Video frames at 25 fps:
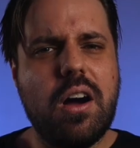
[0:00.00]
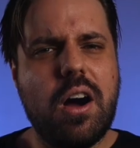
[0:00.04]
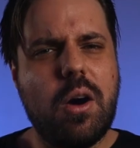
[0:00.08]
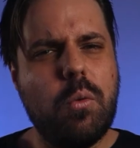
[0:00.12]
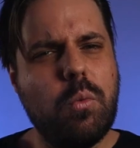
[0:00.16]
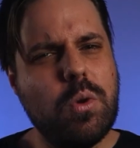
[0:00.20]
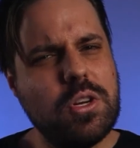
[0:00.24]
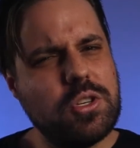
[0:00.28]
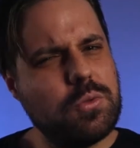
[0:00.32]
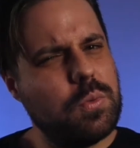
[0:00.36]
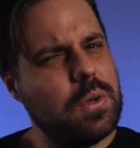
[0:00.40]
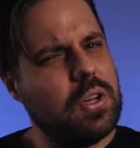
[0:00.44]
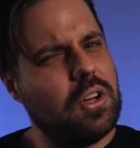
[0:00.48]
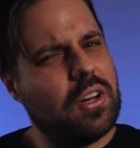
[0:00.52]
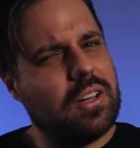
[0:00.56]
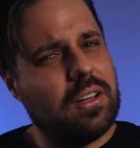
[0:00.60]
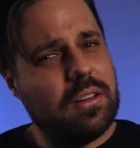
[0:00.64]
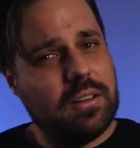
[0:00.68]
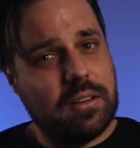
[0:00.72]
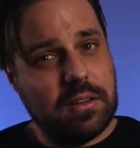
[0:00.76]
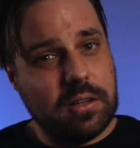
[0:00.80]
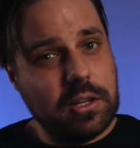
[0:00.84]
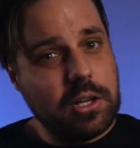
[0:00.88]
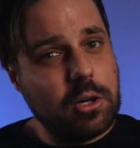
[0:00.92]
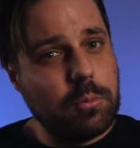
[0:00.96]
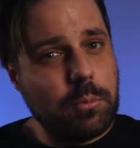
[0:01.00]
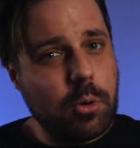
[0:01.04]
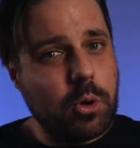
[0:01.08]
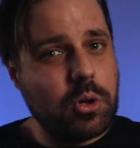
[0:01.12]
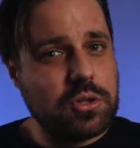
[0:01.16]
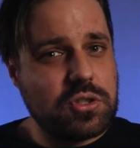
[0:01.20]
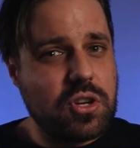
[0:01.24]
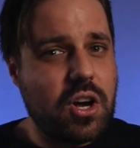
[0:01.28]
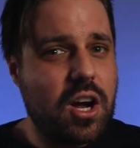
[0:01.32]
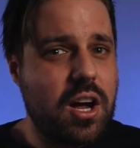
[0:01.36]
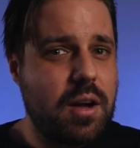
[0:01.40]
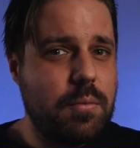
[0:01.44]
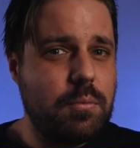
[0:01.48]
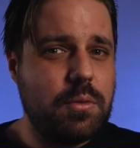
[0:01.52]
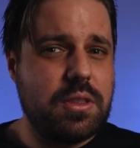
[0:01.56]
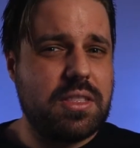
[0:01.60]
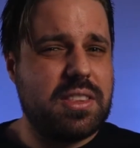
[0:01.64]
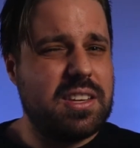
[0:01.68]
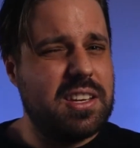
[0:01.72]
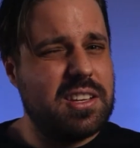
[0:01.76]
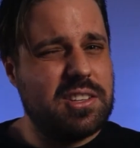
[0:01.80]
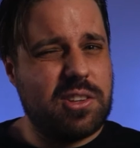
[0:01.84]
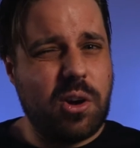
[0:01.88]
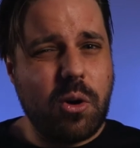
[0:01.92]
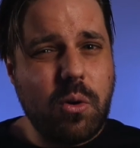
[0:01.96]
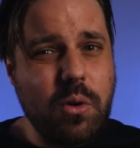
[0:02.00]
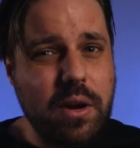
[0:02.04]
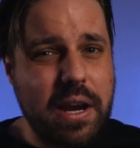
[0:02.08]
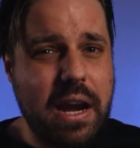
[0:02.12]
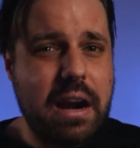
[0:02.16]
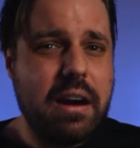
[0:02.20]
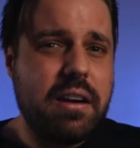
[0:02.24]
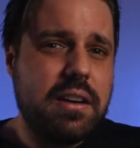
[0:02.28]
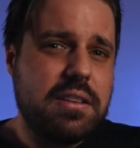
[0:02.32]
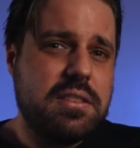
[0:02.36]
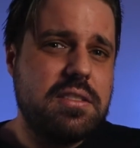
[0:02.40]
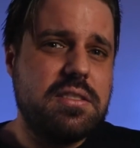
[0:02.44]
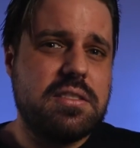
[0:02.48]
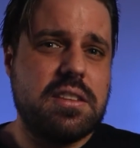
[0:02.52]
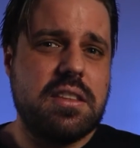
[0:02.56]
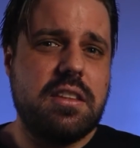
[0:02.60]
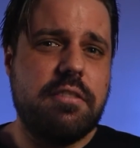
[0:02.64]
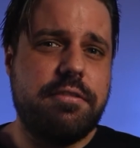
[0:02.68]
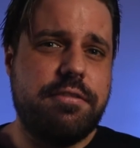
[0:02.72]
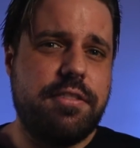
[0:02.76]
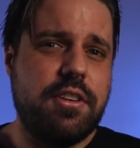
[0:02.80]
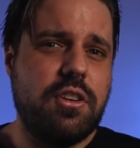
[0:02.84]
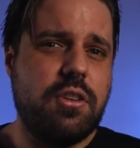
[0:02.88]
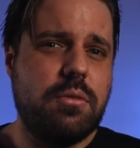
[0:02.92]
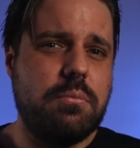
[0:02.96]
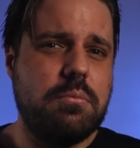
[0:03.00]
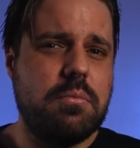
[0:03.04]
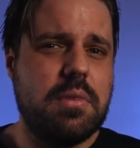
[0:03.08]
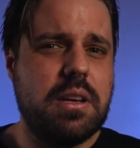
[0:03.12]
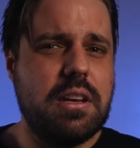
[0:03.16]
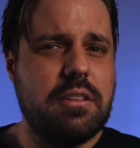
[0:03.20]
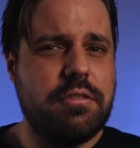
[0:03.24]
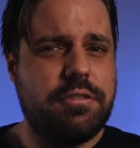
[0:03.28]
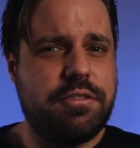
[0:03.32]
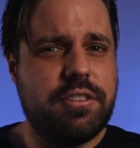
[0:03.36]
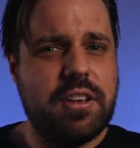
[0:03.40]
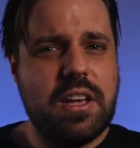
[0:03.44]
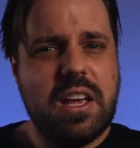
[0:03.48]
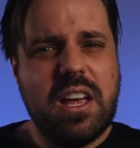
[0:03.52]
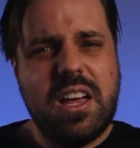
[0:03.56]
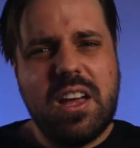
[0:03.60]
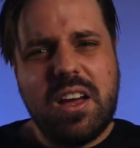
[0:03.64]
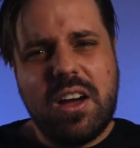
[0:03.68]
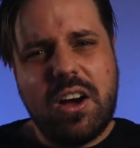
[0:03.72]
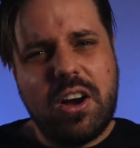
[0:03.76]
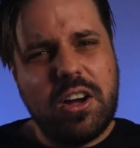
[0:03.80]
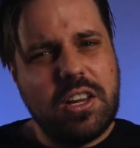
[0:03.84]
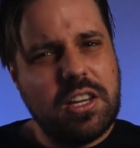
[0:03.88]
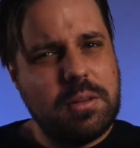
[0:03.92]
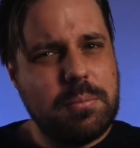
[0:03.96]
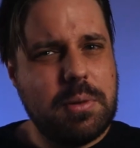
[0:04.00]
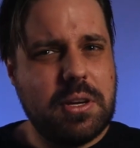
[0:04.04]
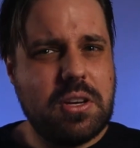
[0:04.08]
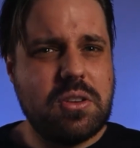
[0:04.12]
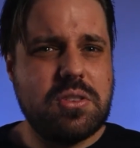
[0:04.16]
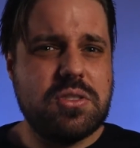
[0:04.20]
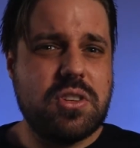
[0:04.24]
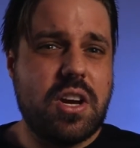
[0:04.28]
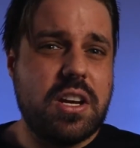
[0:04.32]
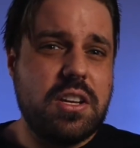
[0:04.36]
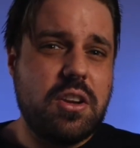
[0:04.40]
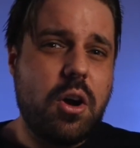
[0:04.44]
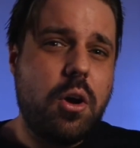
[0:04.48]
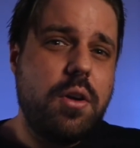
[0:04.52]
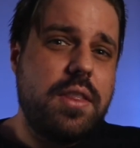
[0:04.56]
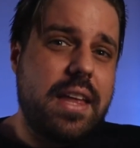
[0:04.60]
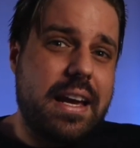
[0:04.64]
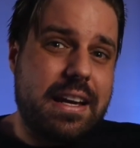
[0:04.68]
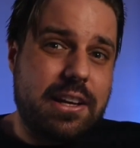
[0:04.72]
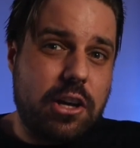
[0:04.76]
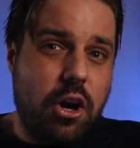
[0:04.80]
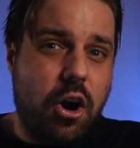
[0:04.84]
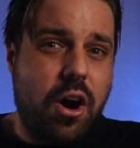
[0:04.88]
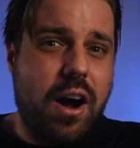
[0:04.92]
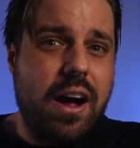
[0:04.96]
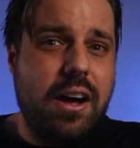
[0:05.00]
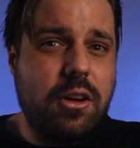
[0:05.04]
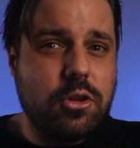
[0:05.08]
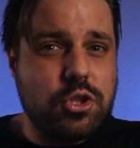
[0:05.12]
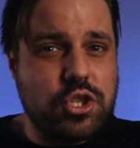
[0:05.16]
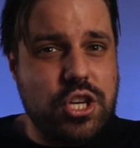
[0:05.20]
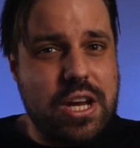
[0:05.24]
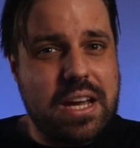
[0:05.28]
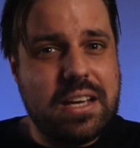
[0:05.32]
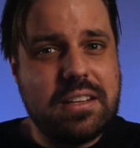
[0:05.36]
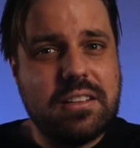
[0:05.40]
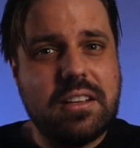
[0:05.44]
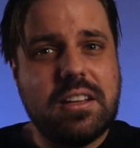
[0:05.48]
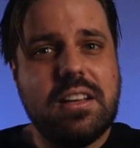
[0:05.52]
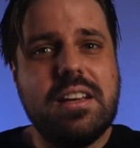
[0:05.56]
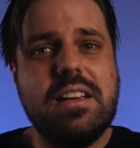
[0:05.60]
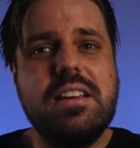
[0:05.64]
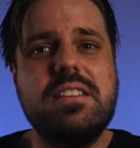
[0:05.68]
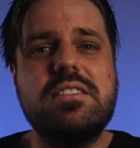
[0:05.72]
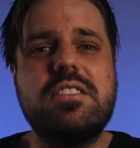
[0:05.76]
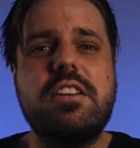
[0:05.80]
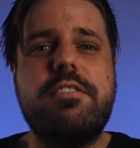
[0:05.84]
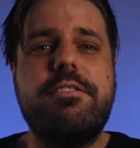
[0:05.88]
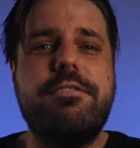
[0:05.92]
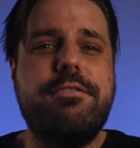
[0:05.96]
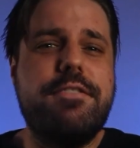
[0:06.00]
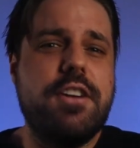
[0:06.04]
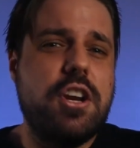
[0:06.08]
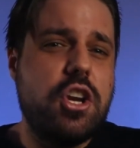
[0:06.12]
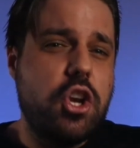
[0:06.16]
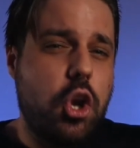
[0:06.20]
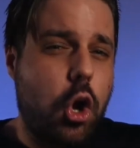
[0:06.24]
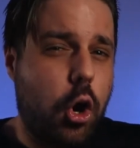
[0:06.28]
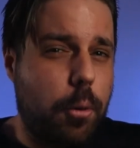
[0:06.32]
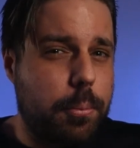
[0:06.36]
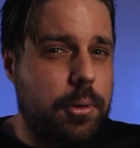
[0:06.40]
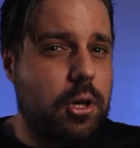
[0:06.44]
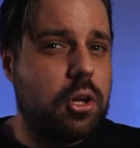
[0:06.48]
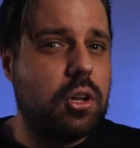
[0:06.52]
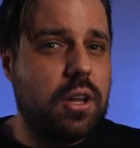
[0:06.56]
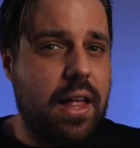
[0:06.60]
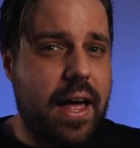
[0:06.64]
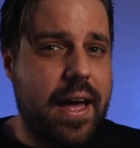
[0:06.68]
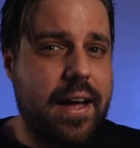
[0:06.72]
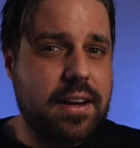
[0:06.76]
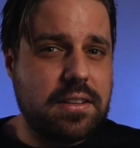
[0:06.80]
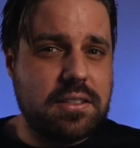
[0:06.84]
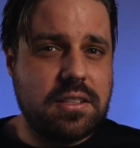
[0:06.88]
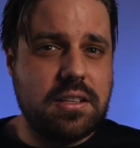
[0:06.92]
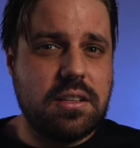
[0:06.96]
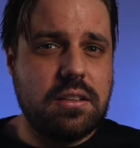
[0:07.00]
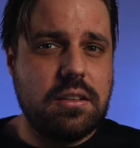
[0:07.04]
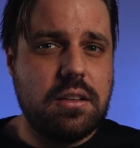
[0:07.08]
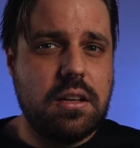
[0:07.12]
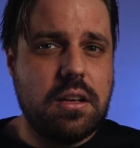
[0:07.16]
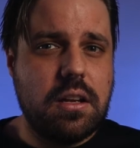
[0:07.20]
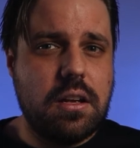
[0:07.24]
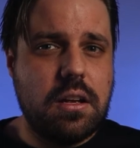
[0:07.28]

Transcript: I wish we got a little more time with the adult characters in the film, if only because I know that Kyle Chandler is a phenomenal actor,